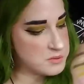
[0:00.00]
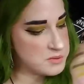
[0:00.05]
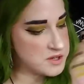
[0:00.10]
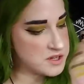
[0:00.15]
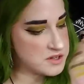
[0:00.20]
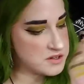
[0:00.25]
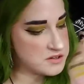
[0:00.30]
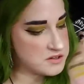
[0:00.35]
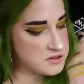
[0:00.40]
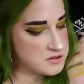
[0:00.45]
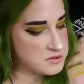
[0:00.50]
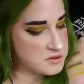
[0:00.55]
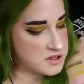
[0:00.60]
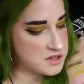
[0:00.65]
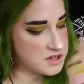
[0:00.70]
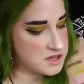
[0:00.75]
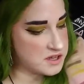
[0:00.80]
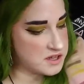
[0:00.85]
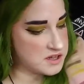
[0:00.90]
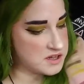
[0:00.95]
we can do
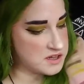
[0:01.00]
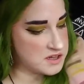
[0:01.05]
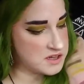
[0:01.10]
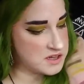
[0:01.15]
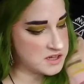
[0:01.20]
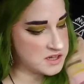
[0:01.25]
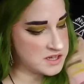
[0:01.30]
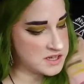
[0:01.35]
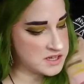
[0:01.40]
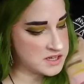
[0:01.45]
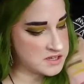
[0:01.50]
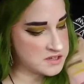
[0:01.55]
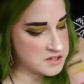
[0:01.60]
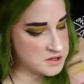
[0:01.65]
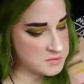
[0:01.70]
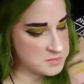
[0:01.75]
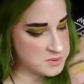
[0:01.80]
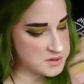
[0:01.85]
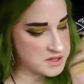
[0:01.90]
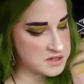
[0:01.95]
it a
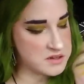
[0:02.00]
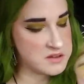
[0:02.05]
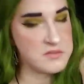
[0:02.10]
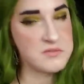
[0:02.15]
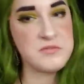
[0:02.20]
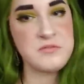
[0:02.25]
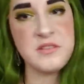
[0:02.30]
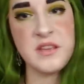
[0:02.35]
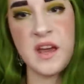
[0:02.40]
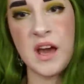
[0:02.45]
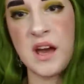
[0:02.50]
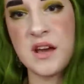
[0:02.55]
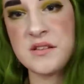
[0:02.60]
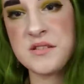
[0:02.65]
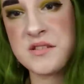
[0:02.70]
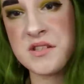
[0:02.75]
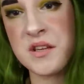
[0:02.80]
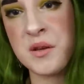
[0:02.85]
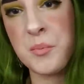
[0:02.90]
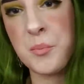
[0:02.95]
little bit of, yeah,
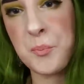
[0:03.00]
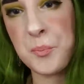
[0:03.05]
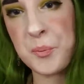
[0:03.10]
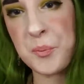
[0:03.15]
see.